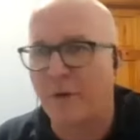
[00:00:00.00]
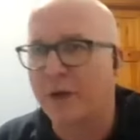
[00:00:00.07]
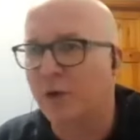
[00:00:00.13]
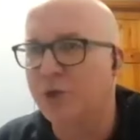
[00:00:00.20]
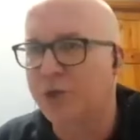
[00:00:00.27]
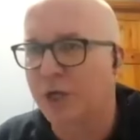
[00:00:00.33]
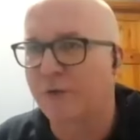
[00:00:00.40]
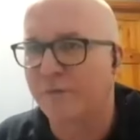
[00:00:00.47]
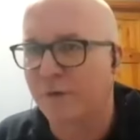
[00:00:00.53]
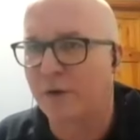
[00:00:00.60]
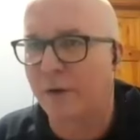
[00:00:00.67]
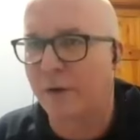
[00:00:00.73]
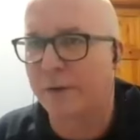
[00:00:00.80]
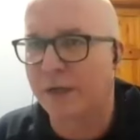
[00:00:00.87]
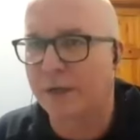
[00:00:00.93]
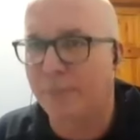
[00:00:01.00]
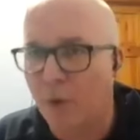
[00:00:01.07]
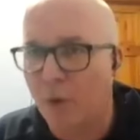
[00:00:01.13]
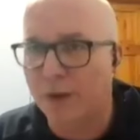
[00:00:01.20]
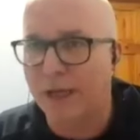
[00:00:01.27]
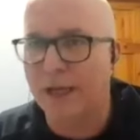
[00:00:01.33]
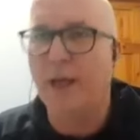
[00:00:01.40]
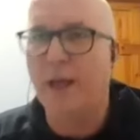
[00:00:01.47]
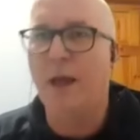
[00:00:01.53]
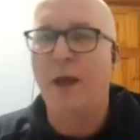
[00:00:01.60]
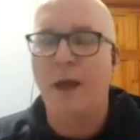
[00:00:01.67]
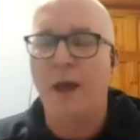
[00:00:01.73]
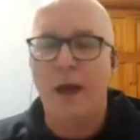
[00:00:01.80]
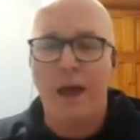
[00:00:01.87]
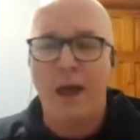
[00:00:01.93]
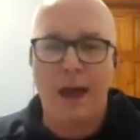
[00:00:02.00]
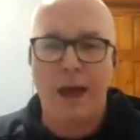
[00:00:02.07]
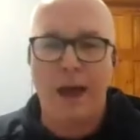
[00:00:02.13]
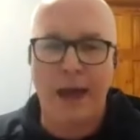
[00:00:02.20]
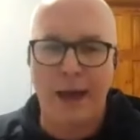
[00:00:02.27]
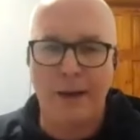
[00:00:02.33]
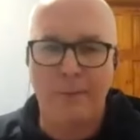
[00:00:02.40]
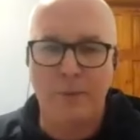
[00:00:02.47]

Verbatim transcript: good year for Galway Camogie. Uh,